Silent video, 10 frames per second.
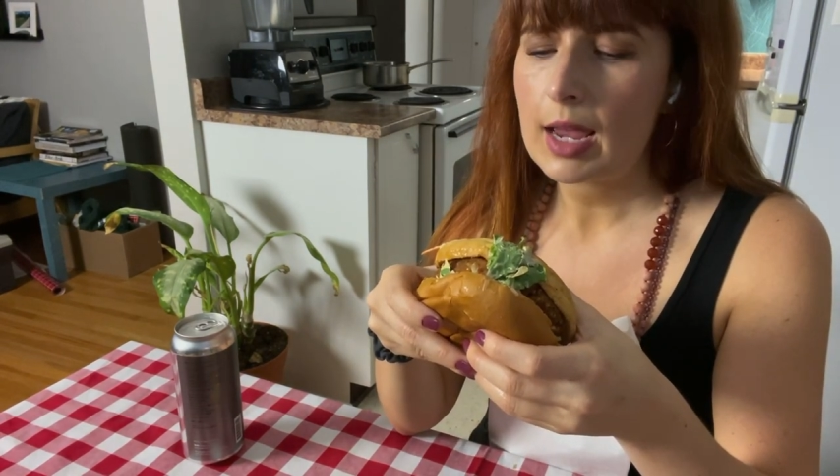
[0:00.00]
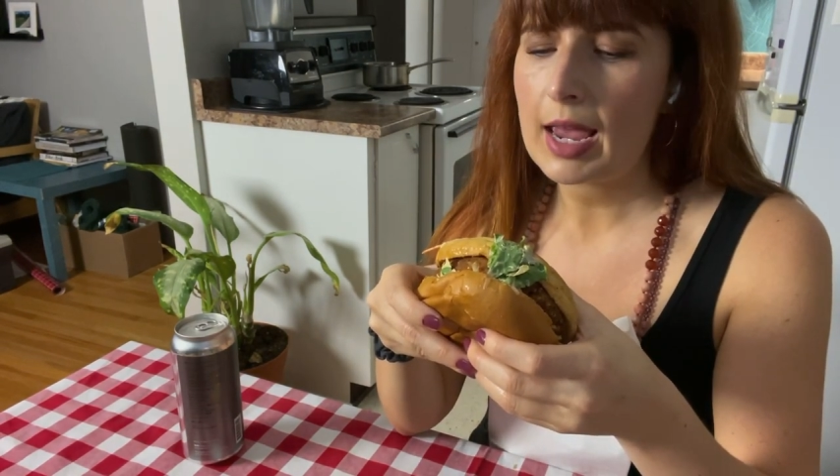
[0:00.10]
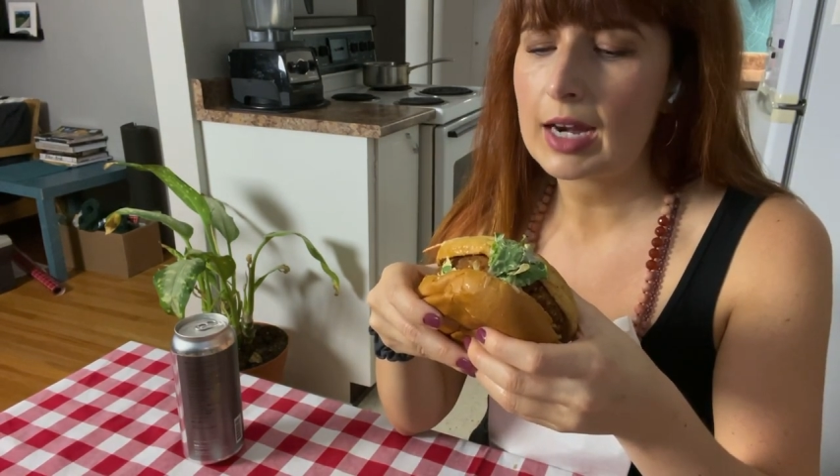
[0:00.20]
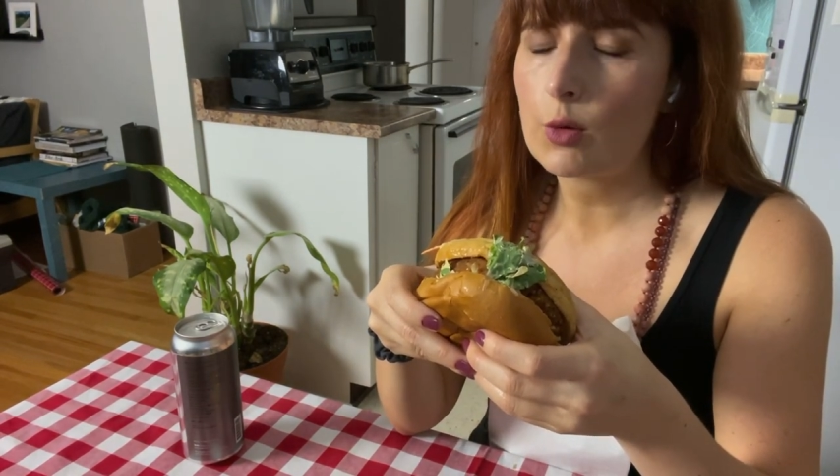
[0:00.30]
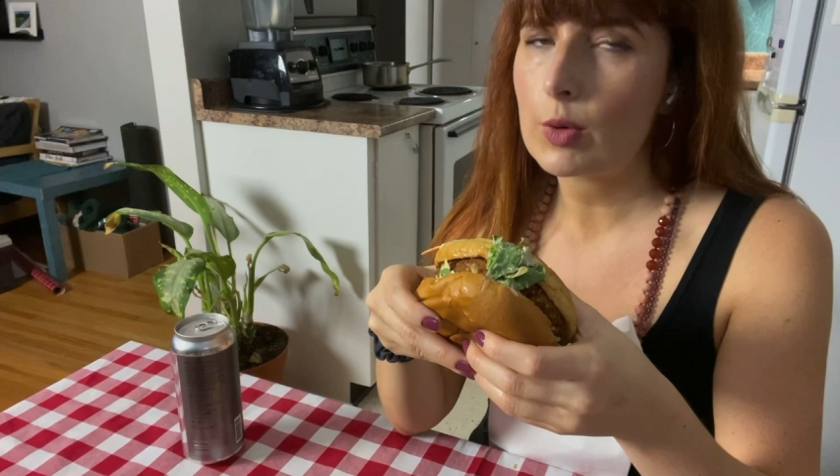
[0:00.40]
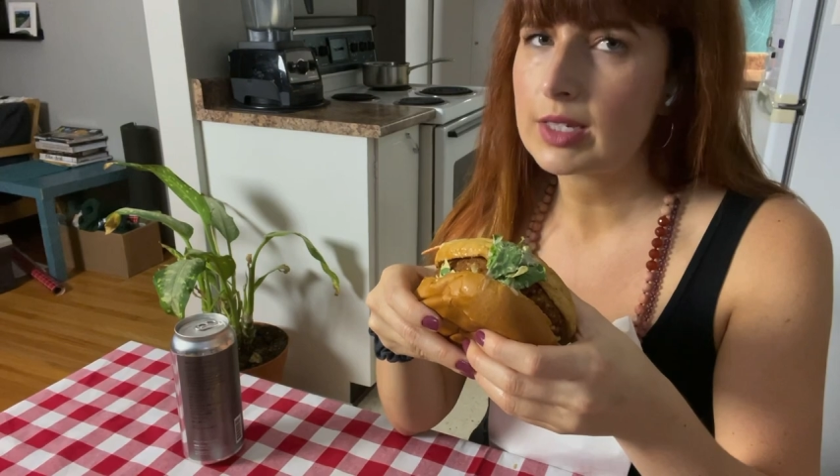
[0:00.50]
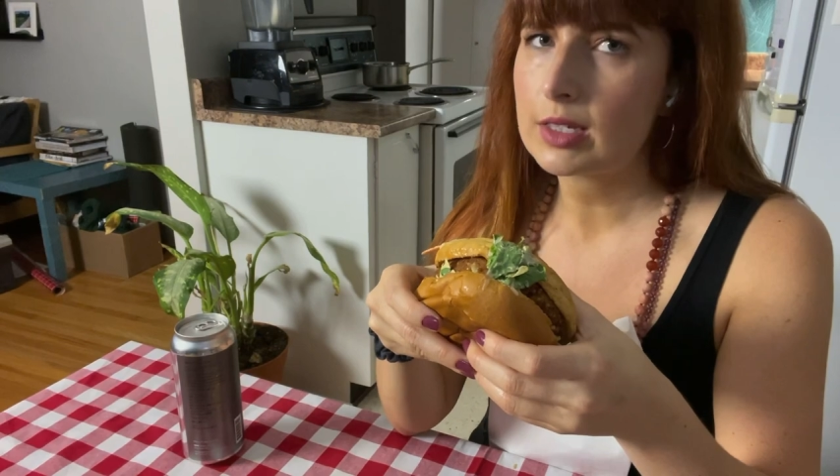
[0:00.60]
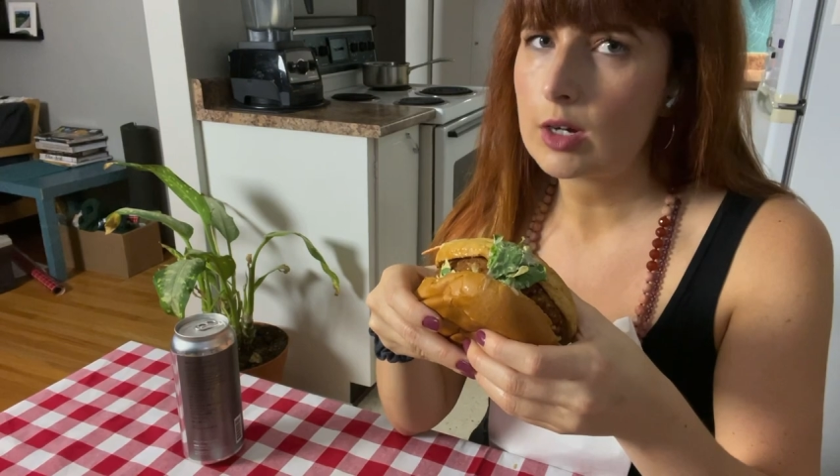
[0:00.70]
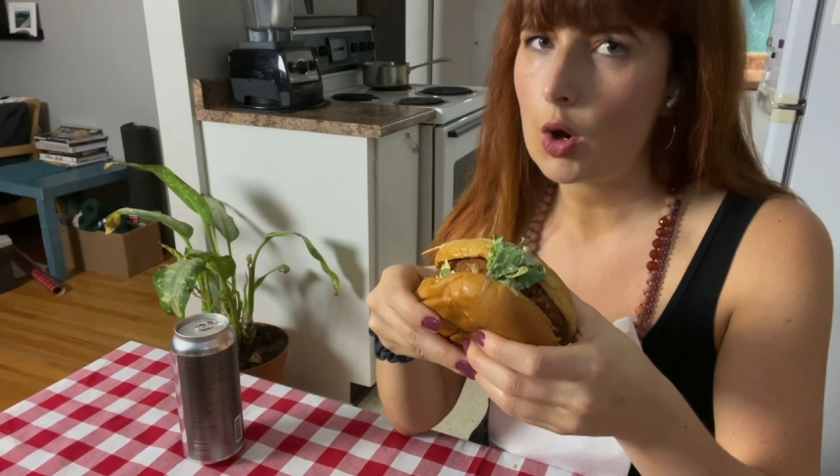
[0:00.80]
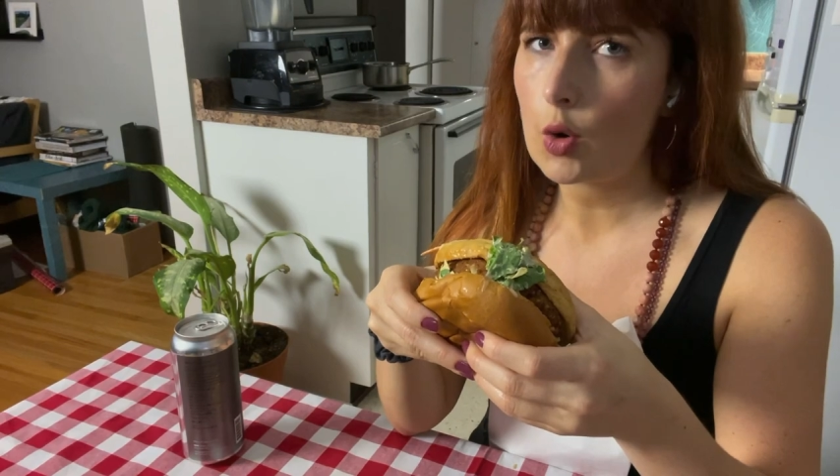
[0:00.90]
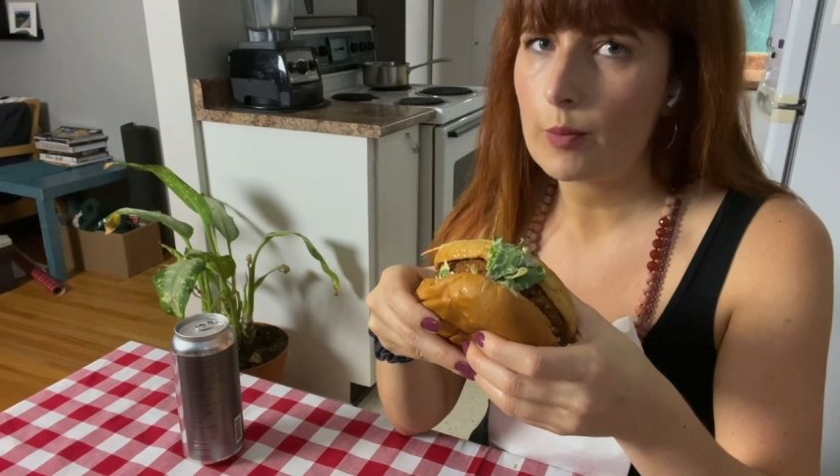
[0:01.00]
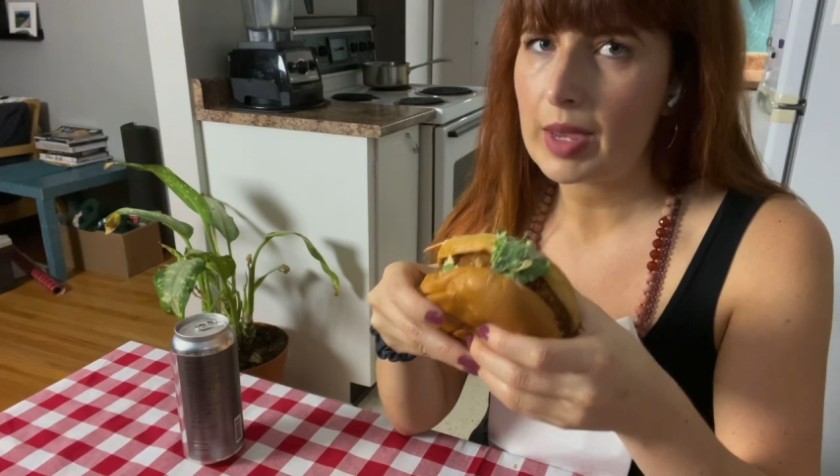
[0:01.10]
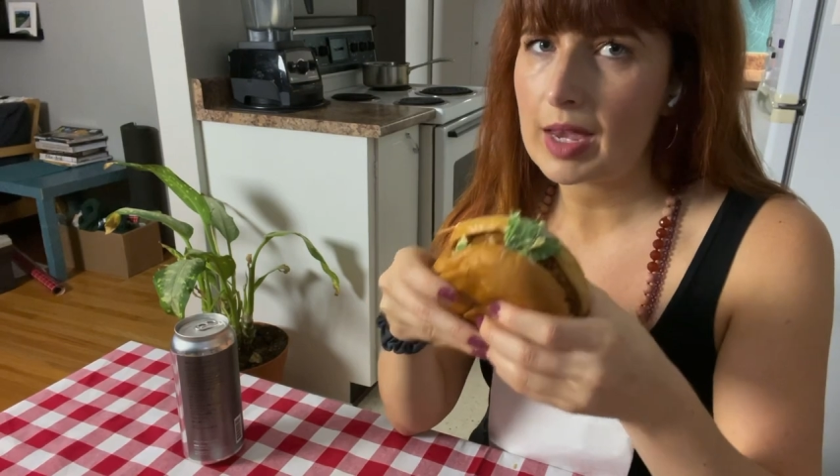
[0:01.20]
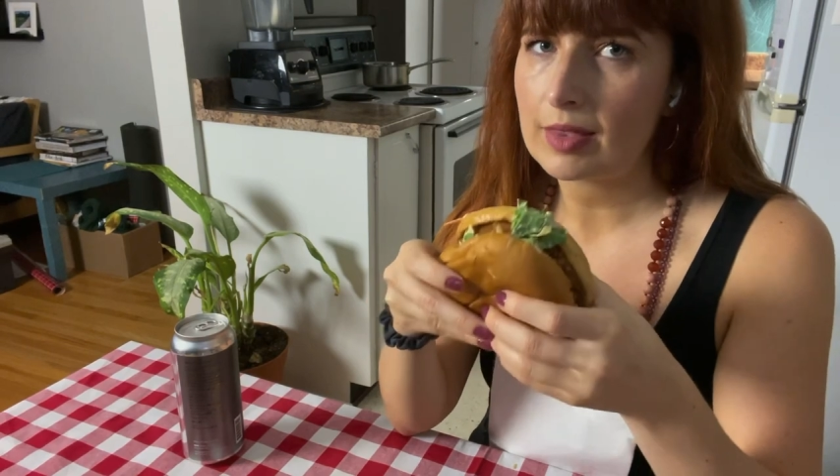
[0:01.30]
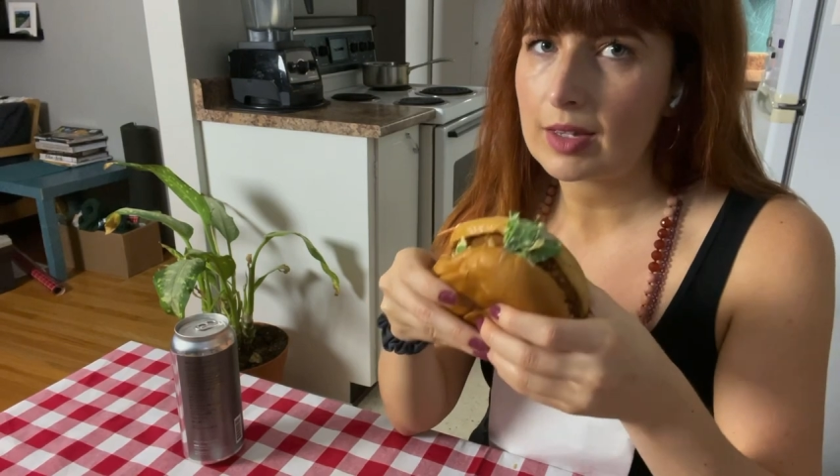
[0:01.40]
And it wasn't homemade.